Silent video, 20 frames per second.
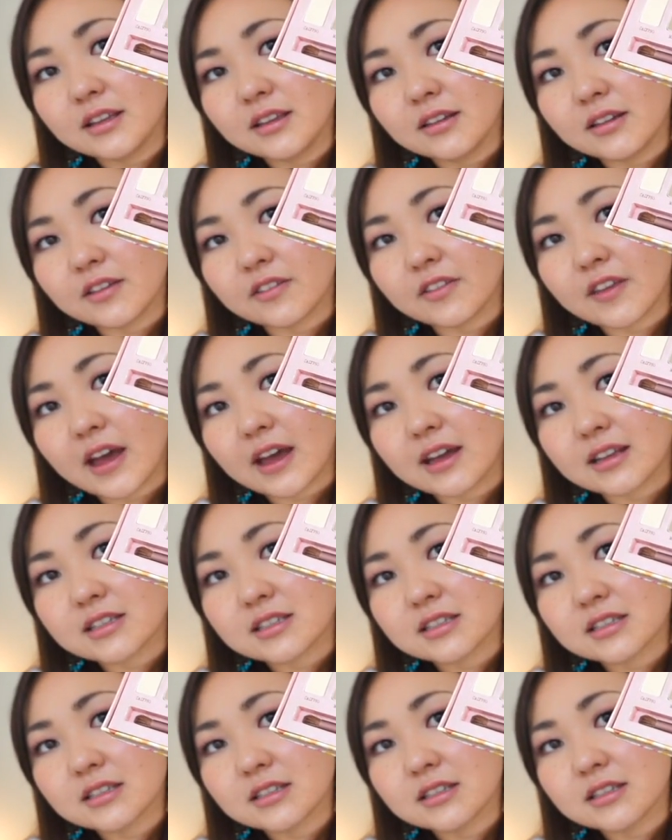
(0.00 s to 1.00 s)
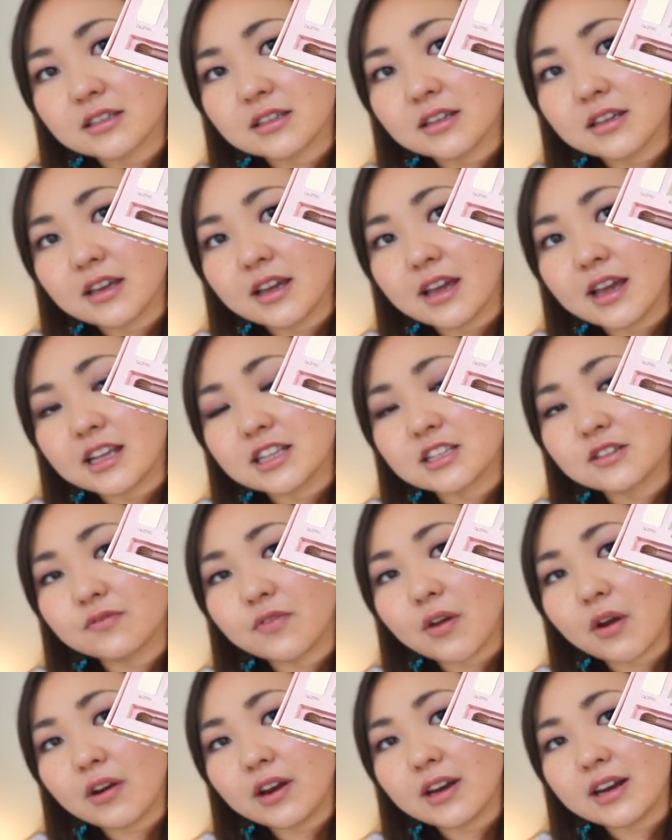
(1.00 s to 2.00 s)
Look at that. It's
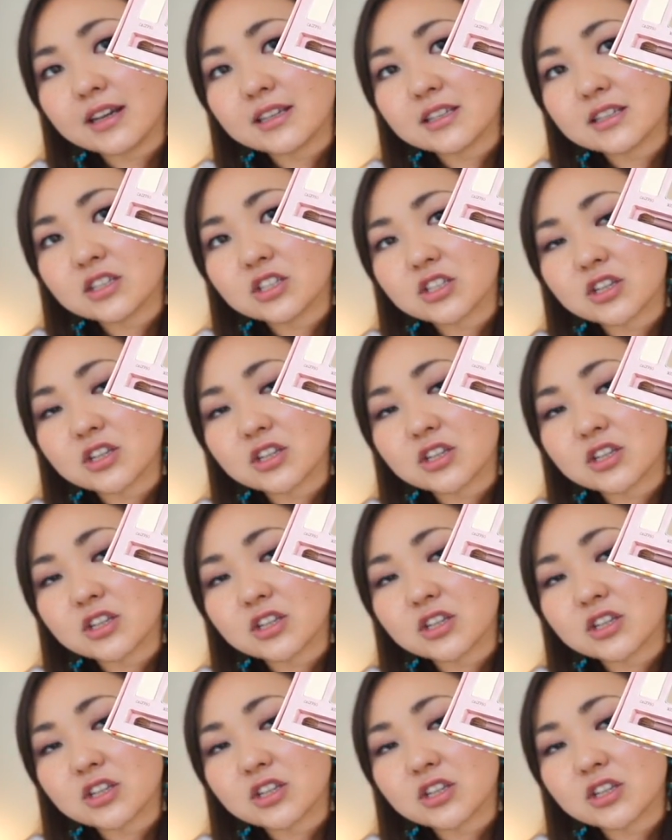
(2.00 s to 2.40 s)
very nice and